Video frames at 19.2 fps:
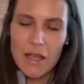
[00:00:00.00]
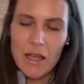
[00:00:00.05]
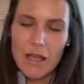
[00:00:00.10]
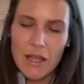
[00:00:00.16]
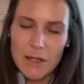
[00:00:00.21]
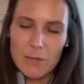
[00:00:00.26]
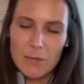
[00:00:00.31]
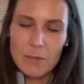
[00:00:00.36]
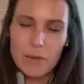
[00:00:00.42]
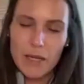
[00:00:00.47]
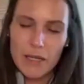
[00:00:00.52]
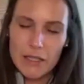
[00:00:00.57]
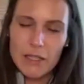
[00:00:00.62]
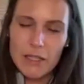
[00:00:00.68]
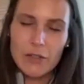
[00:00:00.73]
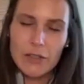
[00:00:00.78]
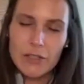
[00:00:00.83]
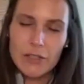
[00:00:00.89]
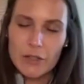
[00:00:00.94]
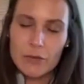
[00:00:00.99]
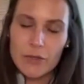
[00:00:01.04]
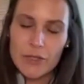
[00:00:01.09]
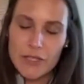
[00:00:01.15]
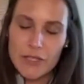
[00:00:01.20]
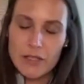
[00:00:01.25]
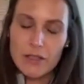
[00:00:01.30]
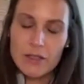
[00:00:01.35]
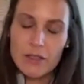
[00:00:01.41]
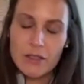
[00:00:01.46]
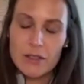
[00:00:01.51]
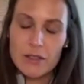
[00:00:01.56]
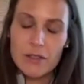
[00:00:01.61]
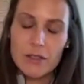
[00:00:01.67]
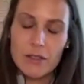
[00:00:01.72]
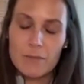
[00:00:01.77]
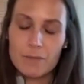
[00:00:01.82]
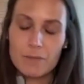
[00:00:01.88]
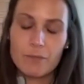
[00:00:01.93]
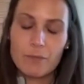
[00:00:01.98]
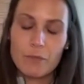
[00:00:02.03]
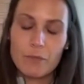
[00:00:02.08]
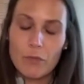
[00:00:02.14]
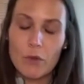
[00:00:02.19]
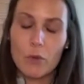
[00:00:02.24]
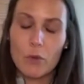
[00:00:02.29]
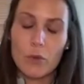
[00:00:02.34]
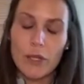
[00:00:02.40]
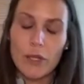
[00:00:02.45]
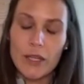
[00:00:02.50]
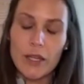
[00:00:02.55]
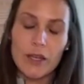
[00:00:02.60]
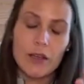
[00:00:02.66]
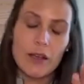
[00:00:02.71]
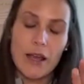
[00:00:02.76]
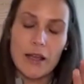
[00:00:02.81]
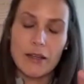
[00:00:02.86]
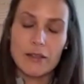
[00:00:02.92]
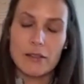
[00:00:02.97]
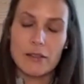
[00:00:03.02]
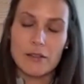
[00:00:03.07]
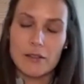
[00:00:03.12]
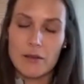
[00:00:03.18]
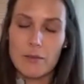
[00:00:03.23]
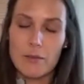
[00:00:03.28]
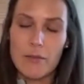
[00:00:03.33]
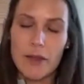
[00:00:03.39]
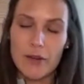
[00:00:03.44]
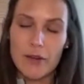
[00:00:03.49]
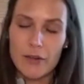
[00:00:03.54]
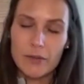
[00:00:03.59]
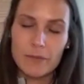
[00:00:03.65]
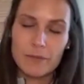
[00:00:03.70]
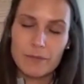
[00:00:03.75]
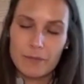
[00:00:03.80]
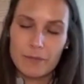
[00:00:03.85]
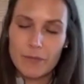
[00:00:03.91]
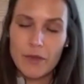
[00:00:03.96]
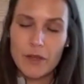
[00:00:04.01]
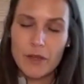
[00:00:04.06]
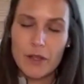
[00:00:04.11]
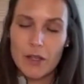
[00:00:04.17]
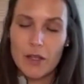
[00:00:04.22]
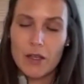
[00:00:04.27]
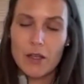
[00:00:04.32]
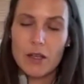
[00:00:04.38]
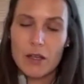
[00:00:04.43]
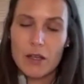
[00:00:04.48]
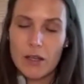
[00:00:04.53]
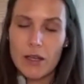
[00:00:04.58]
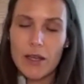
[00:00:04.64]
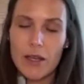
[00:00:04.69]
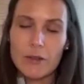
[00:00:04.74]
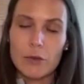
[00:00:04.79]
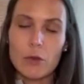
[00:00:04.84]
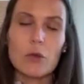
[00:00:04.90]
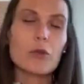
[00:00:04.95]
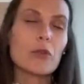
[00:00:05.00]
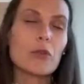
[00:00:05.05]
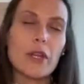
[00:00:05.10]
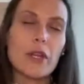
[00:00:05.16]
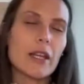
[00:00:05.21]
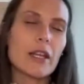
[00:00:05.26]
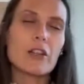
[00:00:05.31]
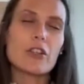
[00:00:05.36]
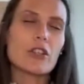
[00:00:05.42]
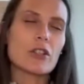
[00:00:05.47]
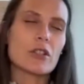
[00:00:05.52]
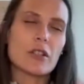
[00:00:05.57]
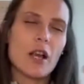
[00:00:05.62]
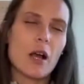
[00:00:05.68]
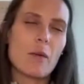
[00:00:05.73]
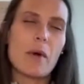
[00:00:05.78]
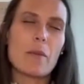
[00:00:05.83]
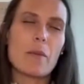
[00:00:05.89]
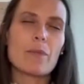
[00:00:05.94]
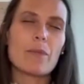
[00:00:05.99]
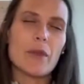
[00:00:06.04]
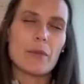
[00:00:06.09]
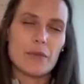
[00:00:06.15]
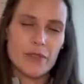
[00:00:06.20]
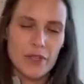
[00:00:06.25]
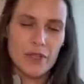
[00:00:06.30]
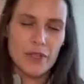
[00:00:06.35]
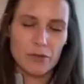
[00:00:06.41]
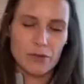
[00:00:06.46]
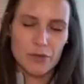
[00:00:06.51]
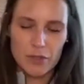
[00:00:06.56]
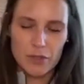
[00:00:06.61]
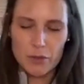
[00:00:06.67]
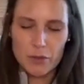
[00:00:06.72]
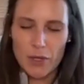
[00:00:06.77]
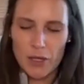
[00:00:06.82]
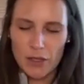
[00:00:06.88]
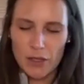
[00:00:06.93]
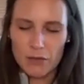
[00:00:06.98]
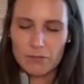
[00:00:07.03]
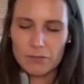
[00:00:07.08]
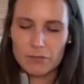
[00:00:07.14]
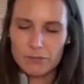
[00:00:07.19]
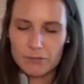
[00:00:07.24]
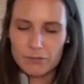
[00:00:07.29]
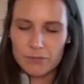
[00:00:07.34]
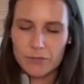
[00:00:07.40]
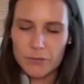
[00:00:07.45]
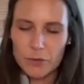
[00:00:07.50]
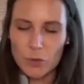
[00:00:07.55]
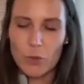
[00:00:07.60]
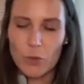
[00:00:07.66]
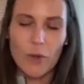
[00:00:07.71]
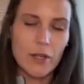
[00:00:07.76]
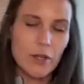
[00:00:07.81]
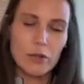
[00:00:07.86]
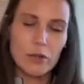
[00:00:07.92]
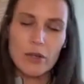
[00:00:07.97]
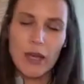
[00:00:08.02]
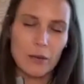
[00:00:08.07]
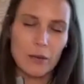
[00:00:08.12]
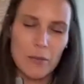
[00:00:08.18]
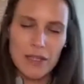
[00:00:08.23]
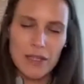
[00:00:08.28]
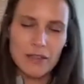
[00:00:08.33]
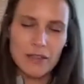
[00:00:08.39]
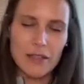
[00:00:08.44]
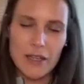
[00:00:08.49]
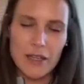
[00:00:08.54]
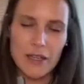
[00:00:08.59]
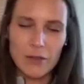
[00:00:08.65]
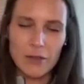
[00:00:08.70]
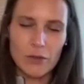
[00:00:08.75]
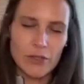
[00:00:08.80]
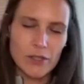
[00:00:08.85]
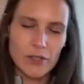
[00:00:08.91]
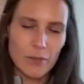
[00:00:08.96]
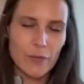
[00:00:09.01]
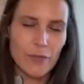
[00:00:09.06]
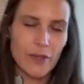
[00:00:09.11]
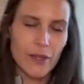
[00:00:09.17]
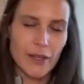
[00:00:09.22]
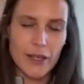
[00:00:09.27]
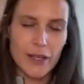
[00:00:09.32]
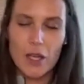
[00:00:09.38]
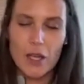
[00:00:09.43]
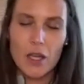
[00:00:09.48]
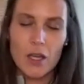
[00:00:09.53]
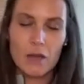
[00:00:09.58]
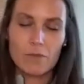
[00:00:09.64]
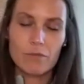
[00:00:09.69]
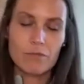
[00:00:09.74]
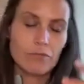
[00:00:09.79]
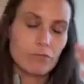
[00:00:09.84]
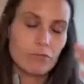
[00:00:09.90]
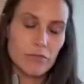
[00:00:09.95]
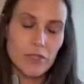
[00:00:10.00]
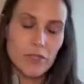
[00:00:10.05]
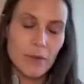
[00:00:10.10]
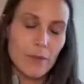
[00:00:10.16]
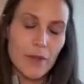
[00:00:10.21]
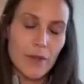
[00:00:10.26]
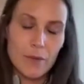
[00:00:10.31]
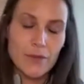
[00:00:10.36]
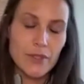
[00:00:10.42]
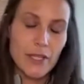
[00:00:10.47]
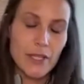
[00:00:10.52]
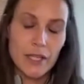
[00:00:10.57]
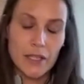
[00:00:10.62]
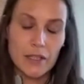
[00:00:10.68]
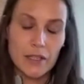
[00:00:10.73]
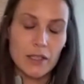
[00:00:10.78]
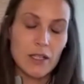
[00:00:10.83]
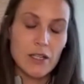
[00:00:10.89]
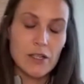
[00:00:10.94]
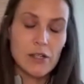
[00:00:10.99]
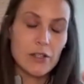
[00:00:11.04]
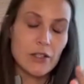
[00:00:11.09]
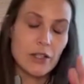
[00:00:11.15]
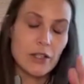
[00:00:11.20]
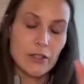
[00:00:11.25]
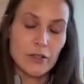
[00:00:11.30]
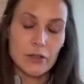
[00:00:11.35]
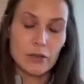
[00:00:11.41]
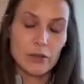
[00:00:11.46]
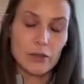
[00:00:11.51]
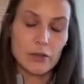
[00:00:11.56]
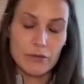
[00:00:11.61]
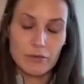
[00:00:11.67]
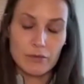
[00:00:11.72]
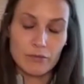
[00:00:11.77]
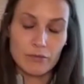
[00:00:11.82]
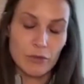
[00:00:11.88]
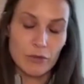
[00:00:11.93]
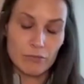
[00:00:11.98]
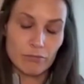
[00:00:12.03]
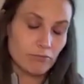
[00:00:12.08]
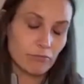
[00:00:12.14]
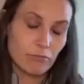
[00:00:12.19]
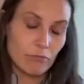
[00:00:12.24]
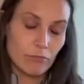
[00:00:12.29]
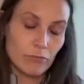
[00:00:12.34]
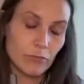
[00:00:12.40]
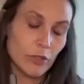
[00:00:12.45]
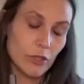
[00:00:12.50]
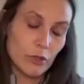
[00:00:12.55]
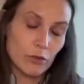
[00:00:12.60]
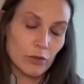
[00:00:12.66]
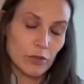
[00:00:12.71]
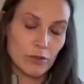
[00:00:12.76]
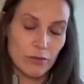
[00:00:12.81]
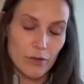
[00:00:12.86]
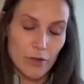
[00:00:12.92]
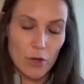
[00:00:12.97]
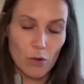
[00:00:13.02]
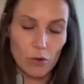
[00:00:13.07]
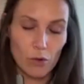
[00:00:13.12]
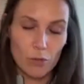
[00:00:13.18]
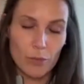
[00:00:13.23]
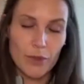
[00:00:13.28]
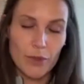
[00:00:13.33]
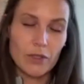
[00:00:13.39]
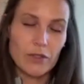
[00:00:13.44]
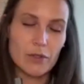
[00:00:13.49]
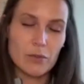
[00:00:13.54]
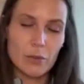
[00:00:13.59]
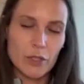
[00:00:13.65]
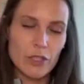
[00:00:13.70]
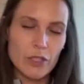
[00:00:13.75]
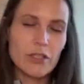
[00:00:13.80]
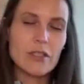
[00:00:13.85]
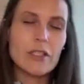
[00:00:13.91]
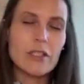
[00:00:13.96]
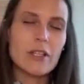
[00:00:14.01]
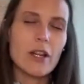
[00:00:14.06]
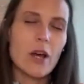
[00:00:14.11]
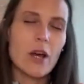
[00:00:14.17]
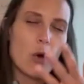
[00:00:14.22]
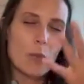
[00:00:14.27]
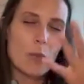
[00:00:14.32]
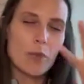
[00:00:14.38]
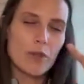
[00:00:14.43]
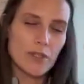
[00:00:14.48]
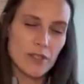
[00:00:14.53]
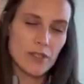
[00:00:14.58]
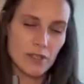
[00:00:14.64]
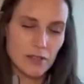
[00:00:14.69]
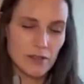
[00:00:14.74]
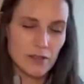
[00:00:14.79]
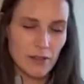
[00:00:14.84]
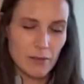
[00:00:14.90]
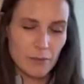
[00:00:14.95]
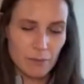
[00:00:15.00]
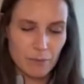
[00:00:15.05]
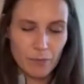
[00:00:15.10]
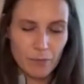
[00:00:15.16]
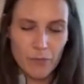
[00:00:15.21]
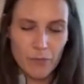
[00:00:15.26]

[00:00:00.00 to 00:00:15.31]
And by clearing the resistance, we can access them better. And also they can just come up themselves as well. So when you like meditate or something, sometimes they get cleared and you don't even know, because we just need an open system.